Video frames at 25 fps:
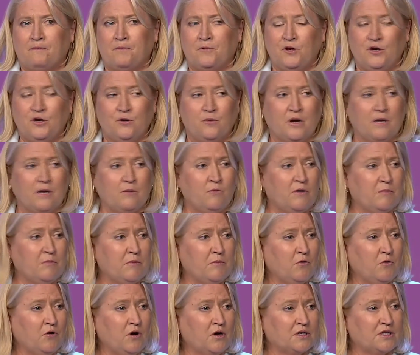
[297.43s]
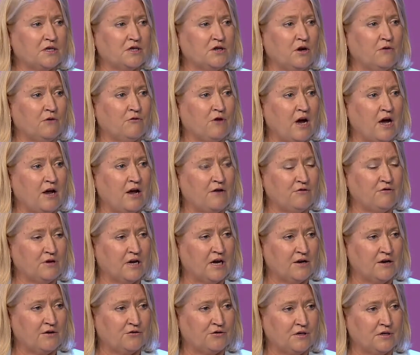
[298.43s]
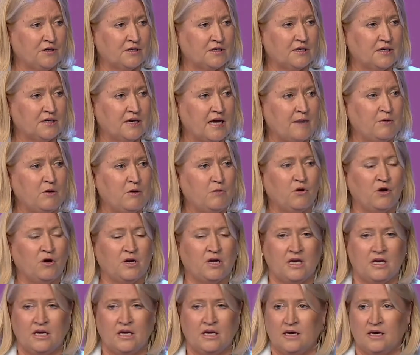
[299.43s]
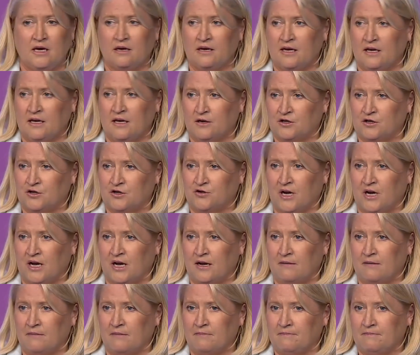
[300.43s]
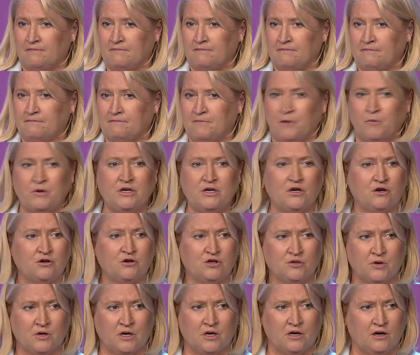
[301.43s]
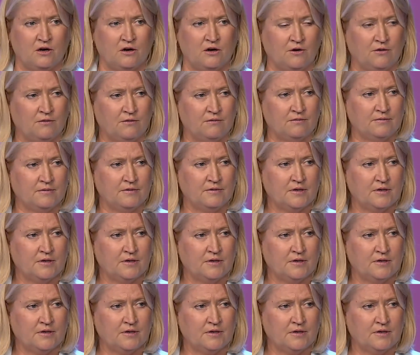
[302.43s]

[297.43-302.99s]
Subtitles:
UN Women works in over 100 countries, and we work here in Australia, but we don't do it alone.